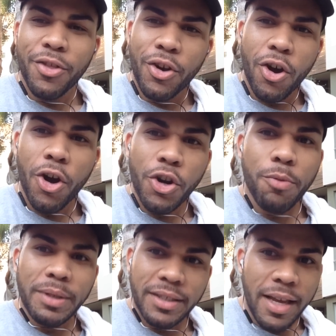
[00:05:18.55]
there are no
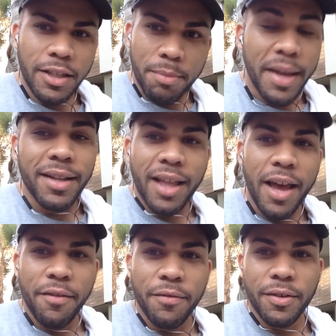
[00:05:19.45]
mistakes made in
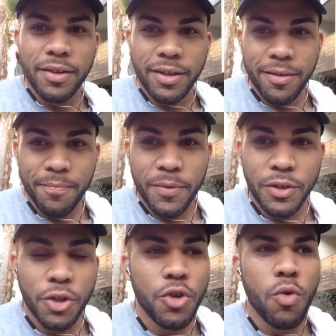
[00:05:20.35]
life.
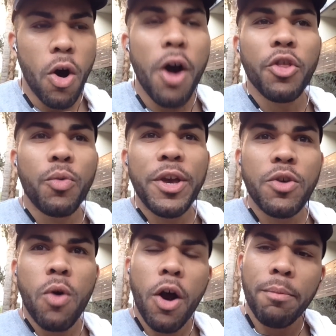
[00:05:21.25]
So you are the way
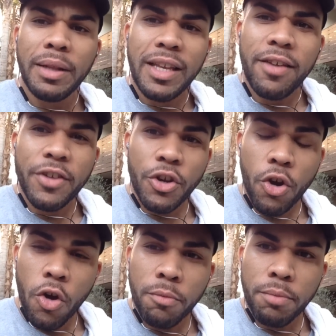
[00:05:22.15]
you are. Believe in your
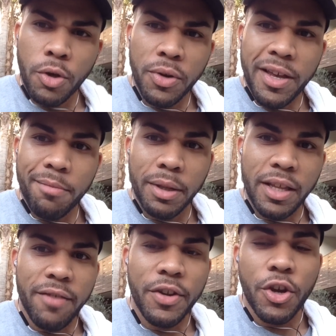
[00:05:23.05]
own beauty.
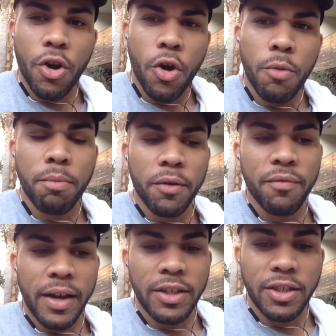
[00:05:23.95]
Believe in your own
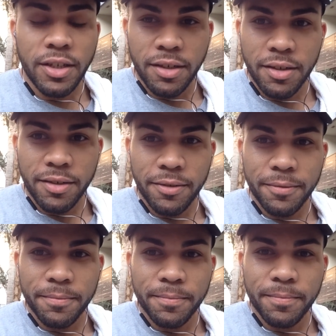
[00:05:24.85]
perfection.
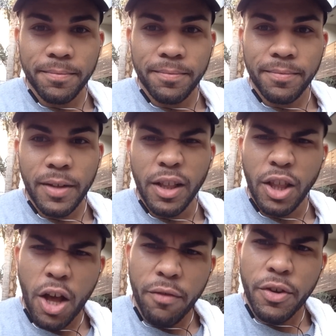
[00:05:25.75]

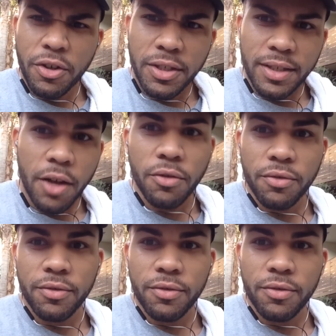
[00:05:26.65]
Love yourself.